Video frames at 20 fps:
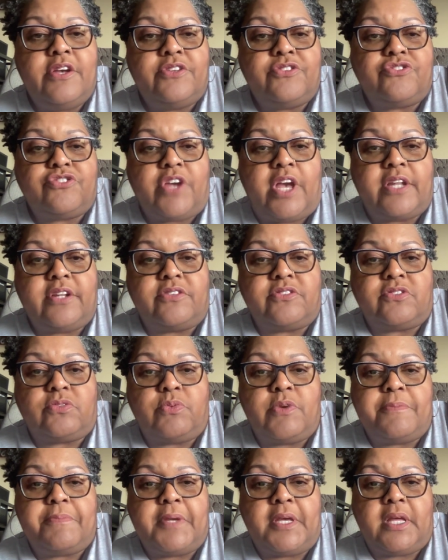China's
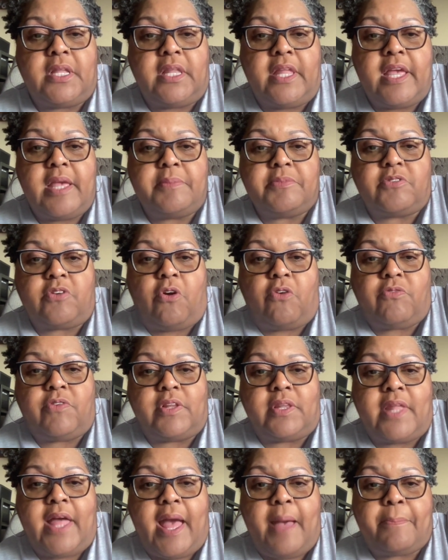sweeping claims
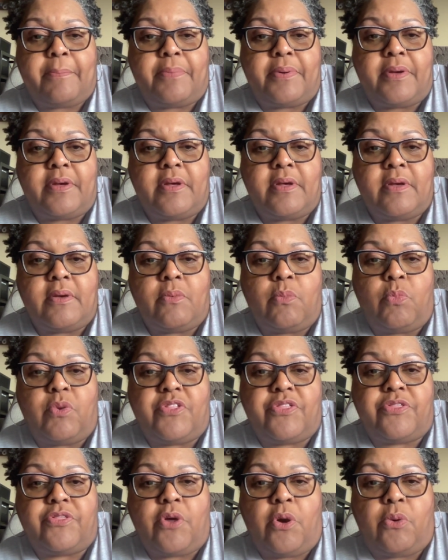overlap
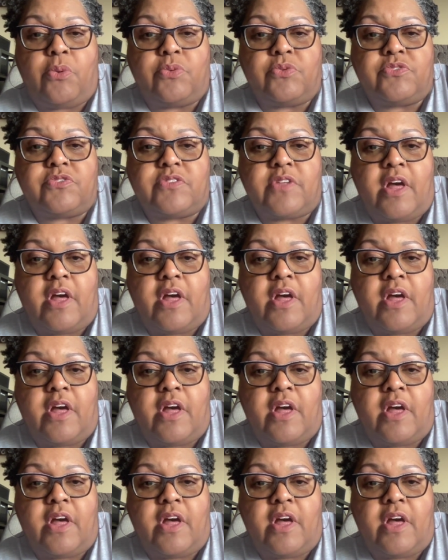with those